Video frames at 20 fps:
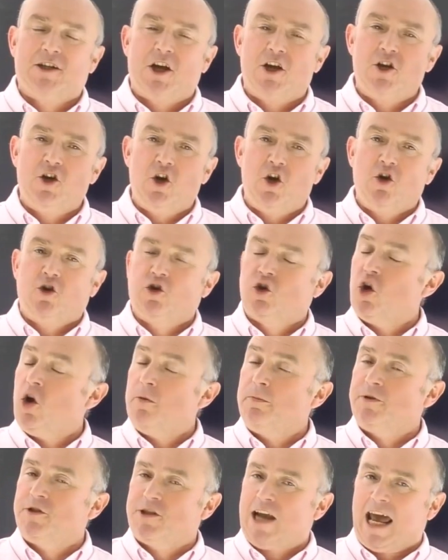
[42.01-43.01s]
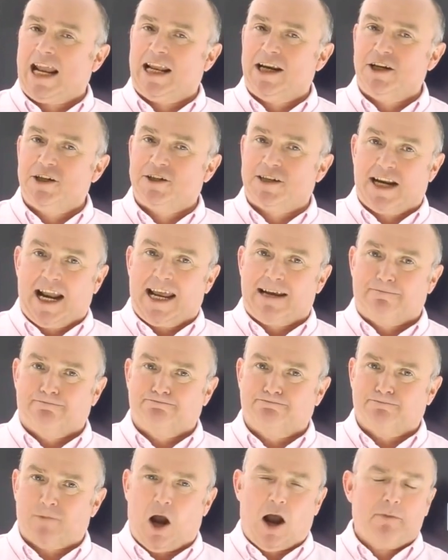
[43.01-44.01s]
YouTube challenge today.
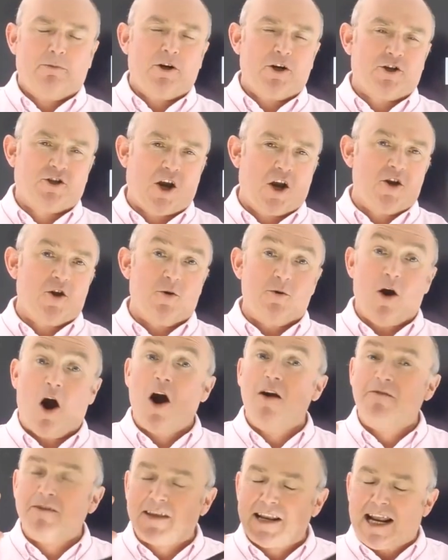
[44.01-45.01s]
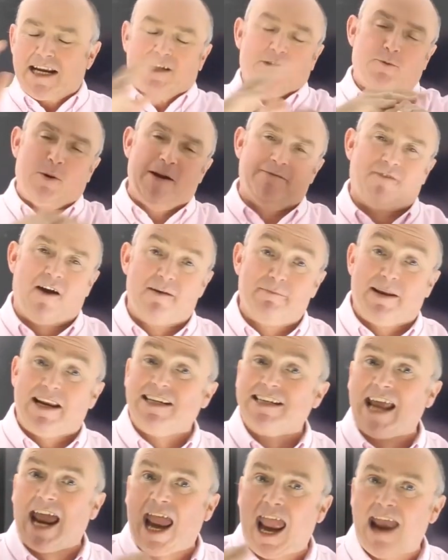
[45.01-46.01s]
I'm going to show you over the next 25
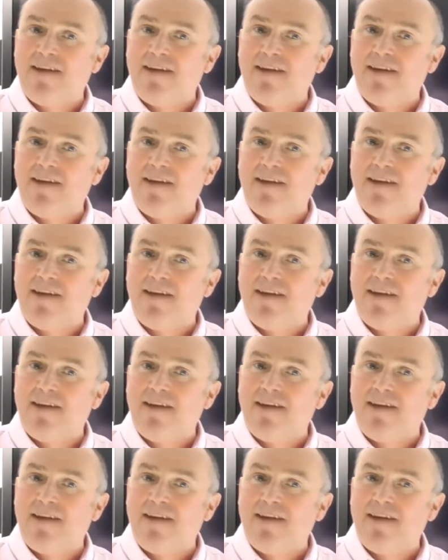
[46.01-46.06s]
minutes